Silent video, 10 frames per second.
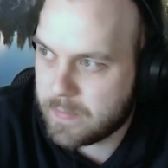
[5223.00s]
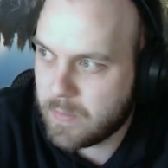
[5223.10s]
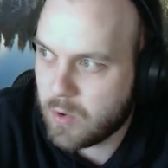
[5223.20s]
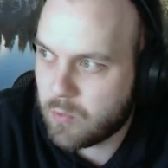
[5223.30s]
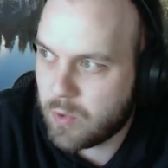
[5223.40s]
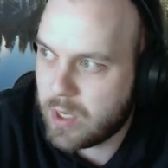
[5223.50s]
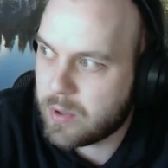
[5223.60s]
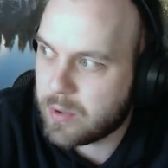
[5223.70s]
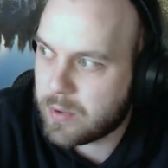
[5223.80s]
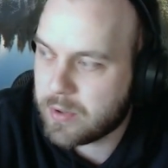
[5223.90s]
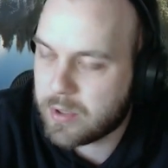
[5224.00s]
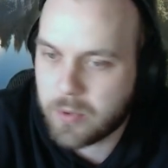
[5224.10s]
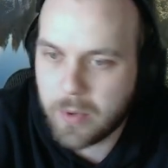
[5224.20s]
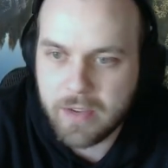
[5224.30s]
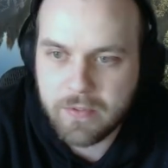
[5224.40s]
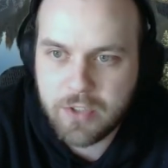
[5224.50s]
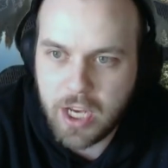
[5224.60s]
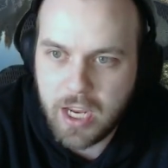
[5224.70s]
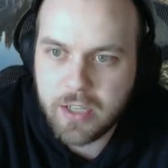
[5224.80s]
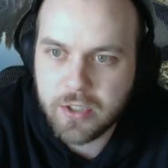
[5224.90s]
real degree of
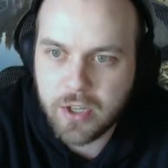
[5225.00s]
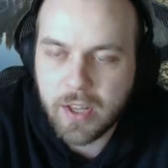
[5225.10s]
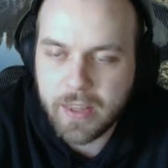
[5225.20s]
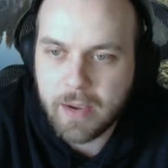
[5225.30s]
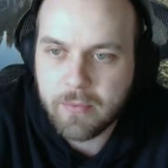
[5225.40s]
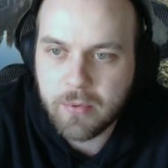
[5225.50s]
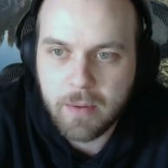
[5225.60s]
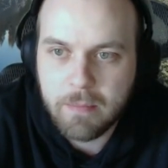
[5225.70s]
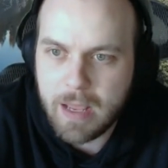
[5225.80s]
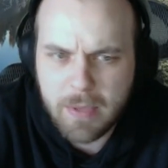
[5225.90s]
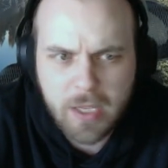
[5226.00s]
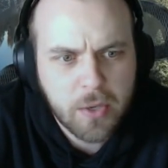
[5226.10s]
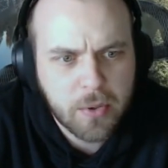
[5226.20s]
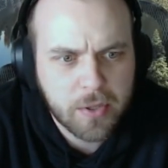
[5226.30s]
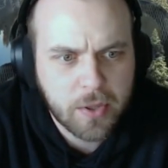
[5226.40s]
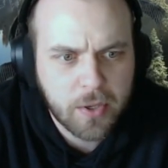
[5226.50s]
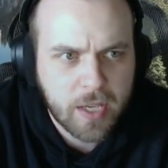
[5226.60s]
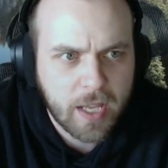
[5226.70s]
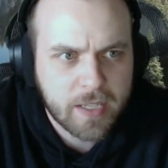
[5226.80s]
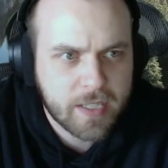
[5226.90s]
change on that front, maybe you could look
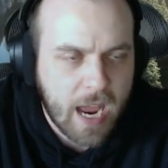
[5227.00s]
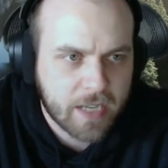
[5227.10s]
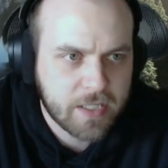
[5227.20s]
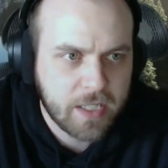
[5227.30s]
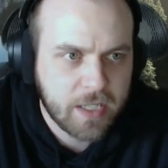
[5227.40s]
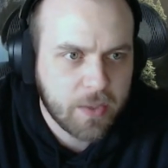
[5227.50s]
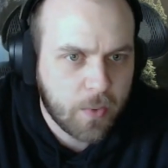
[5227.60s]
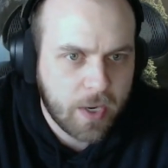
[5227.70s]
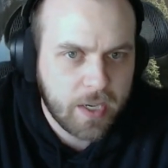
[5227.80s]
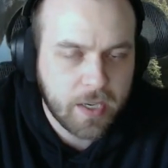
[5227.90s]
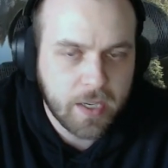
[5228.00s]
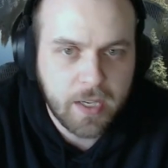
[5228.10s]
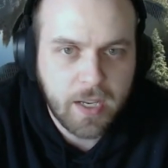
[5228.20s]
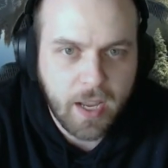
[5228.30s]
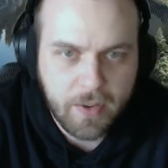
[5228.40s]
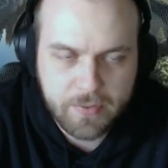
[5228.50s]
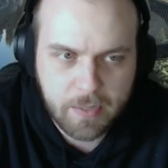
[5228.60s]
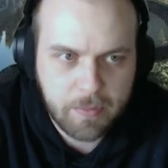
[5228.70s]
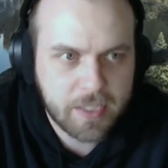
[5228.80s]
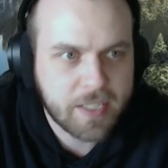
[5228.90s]
at taxing if
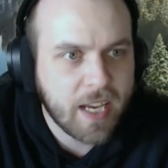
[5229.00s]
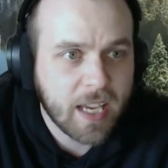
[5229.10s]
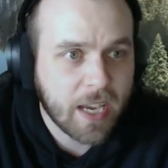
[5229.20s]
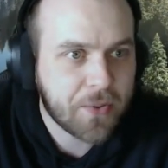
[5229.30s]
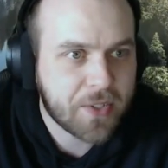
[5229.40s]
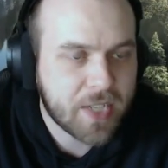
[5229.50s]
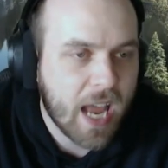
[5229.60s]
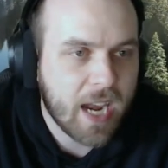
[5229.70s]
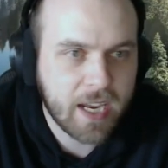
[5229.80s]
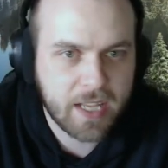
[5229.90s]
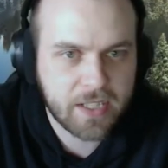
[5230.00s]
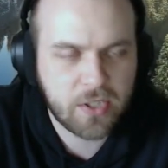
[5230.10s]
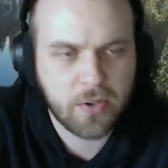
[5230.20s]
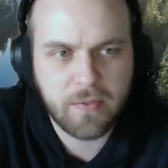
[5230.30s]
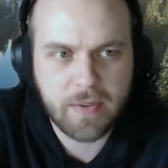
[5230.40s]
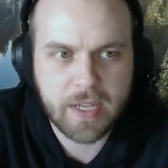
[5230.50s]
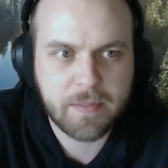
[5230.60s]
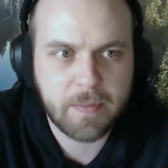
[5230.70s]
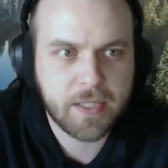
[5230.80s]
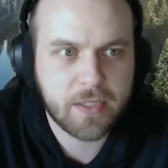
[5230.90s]
someone is taking out debt against their
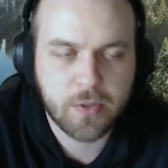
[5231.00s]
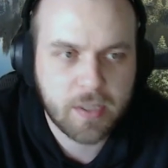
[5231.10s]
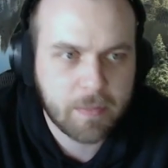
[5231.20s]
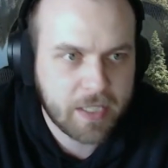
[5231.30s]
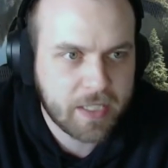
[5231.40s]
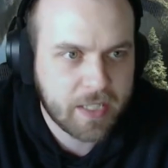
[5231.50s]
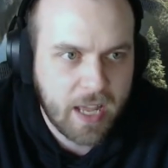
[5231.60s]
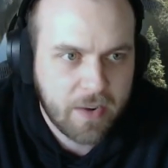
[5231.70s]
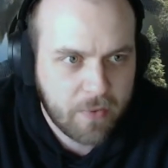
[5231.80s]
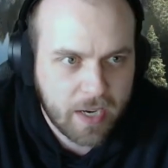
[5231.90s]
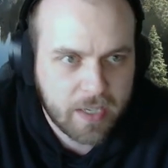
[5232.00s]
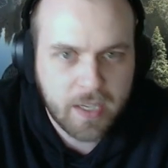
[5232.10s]
investments or something to that effect.